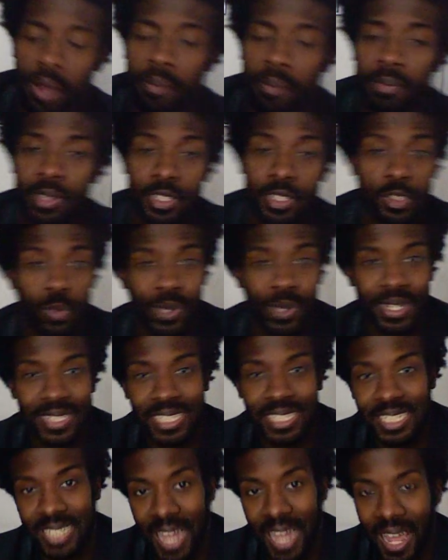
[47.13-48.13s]
This
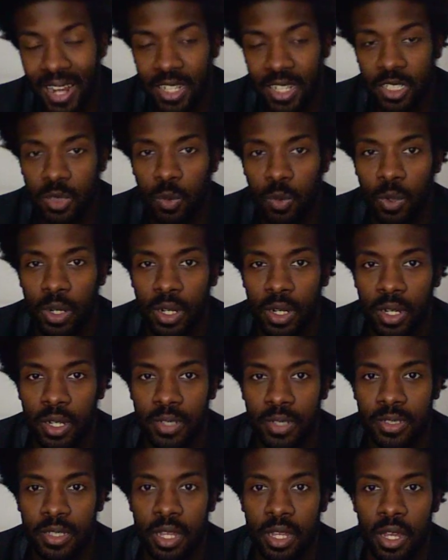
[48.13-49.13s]
week's challenge
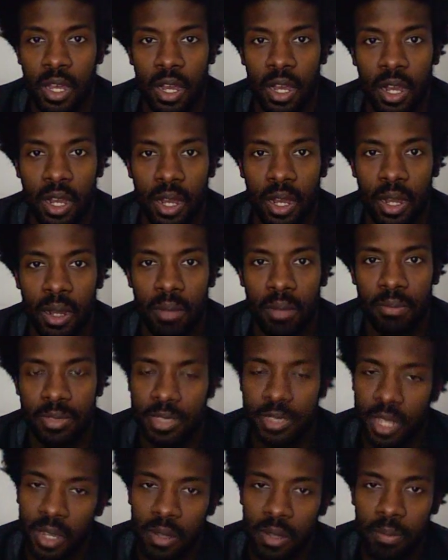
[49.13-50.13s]
was
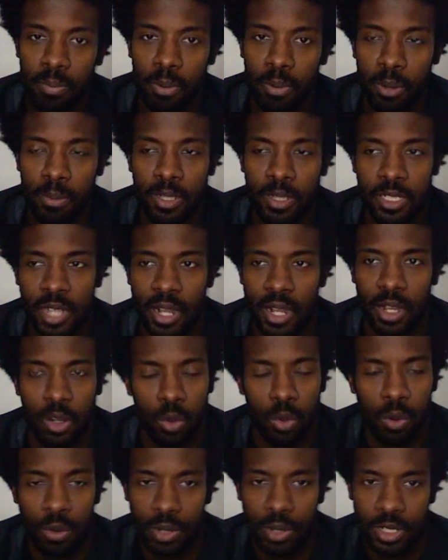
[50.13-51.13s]
say pretty much like a
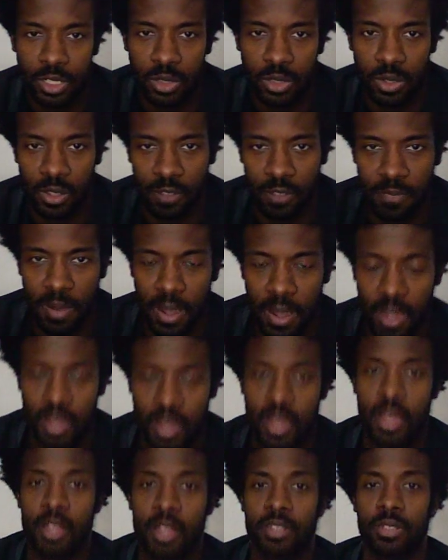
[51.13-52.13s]
quote that you live by.
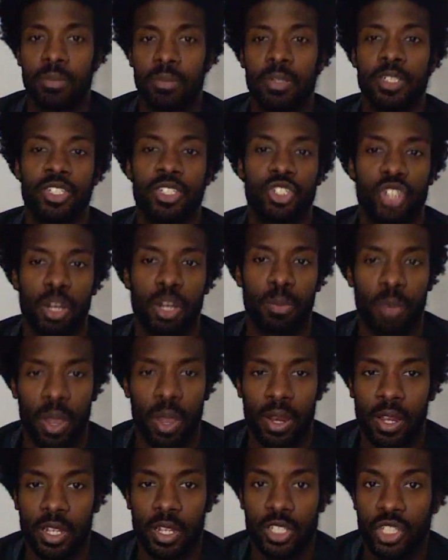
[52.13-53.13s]
So I'm gonna just jump right
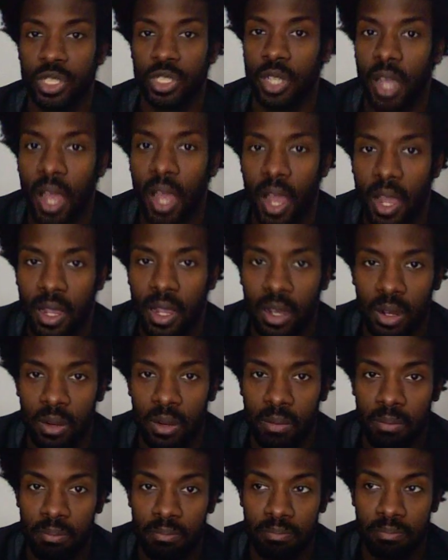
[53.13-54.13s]
in. Chicago,
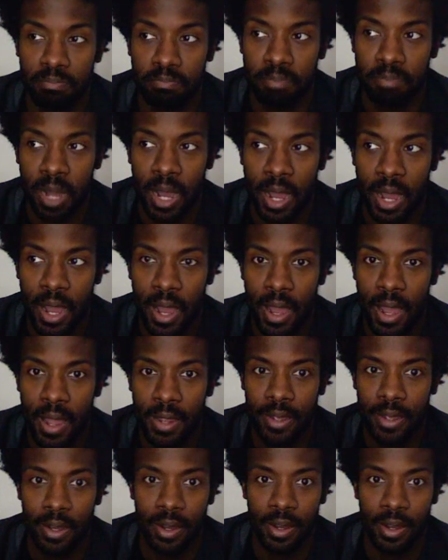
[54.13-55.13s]

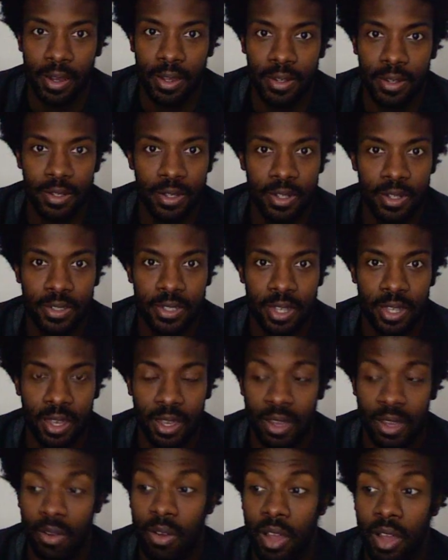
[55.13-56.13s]
my kind of
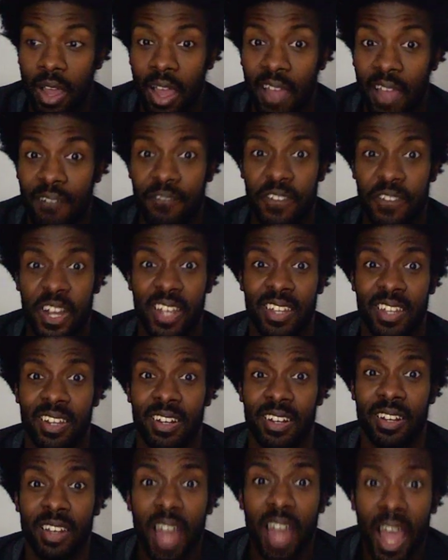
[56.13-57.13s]
town. I
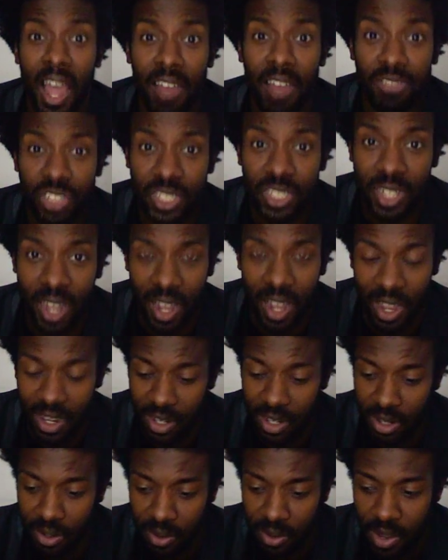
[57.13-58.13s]
fucking love
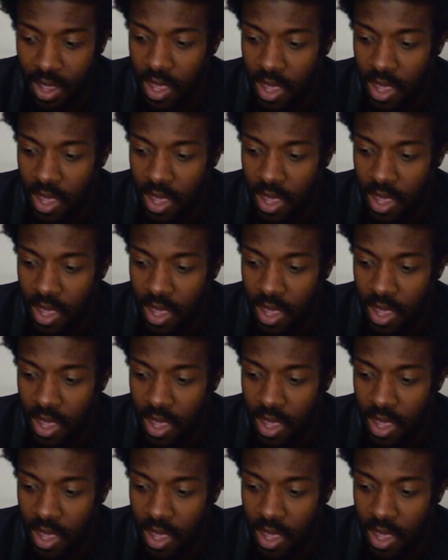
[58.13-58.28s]
Chicago.